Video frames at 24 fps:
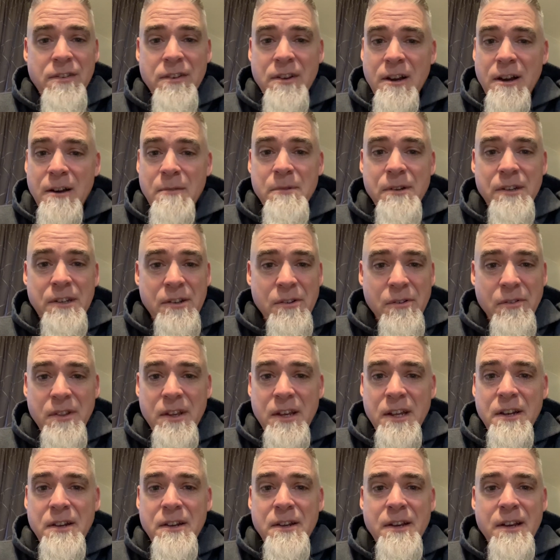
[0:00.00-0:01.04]
come. Until
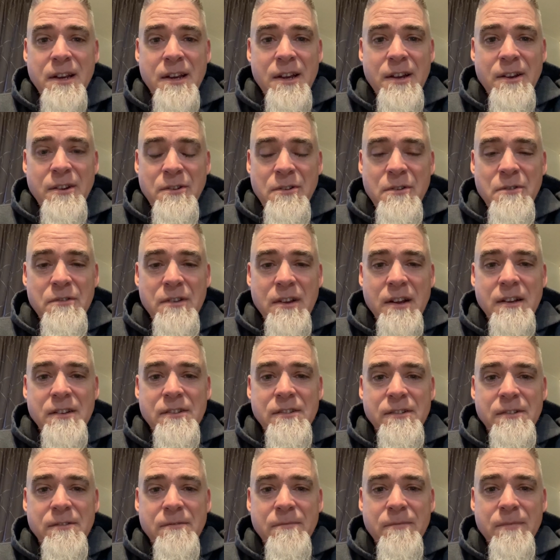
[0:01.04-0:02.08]
then, use
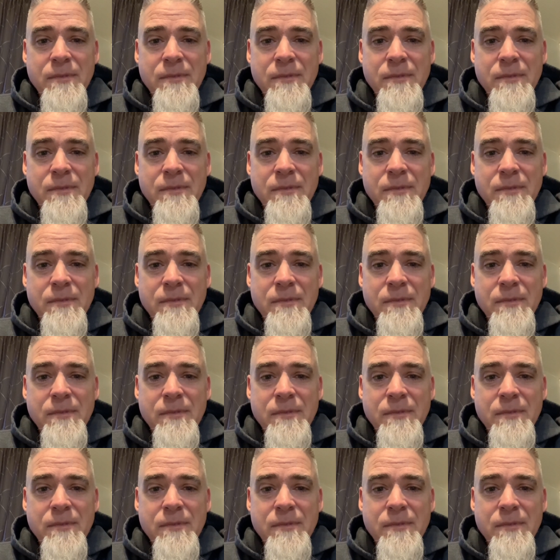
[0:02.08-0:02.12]
us.